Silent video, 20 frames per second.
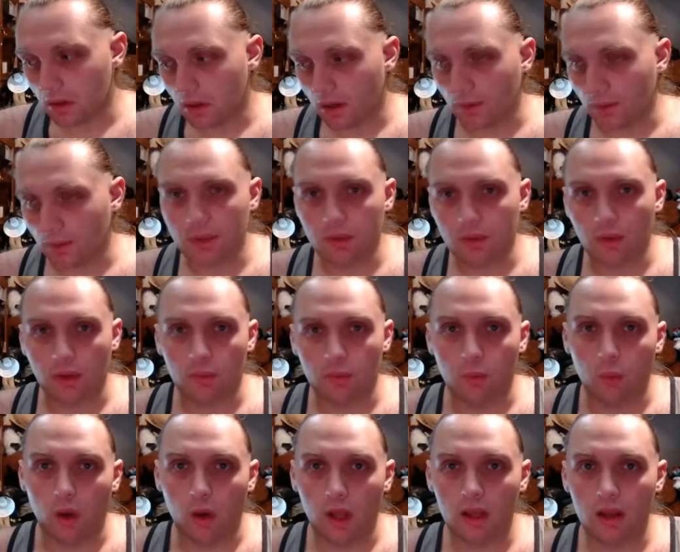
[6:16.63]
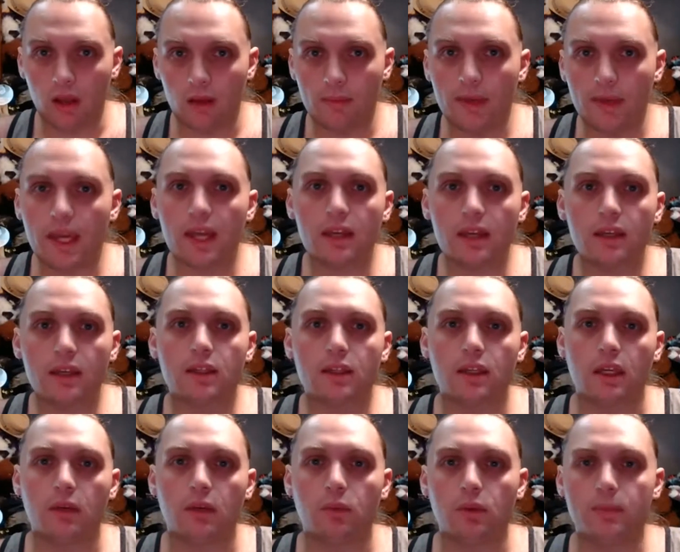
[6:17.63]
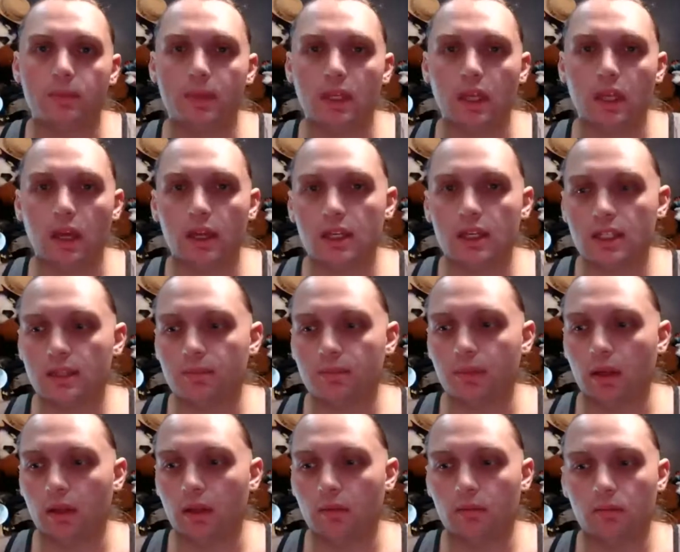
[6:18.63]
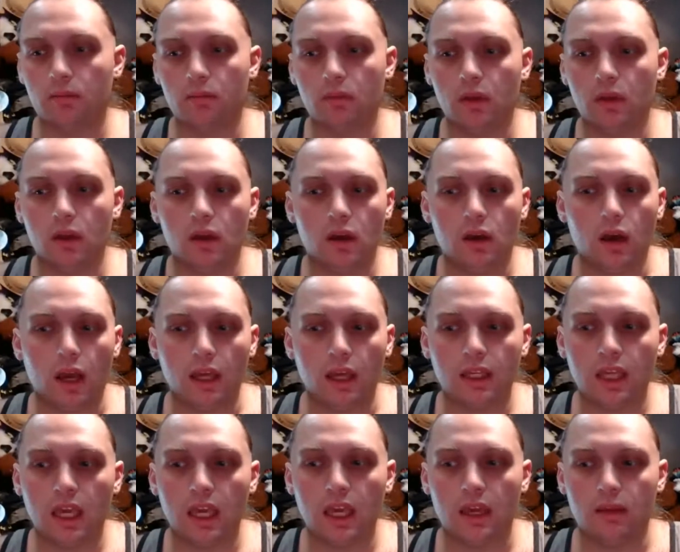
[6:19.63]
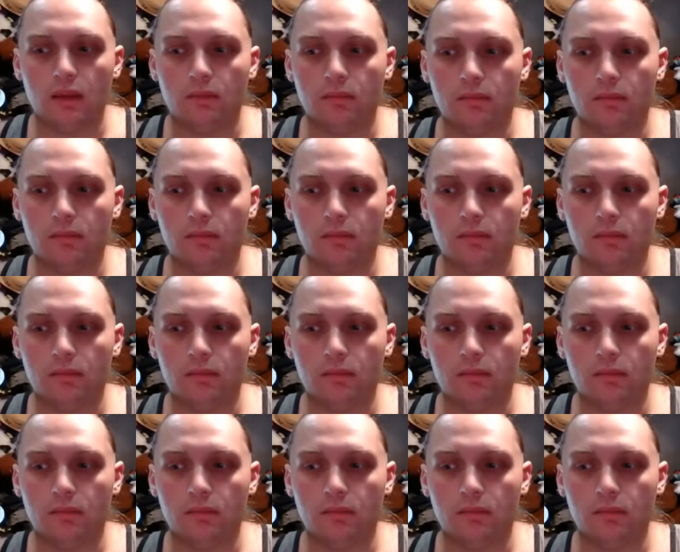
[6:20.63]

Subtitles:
I mean, do I want a Mac? It would be nice, but I can't.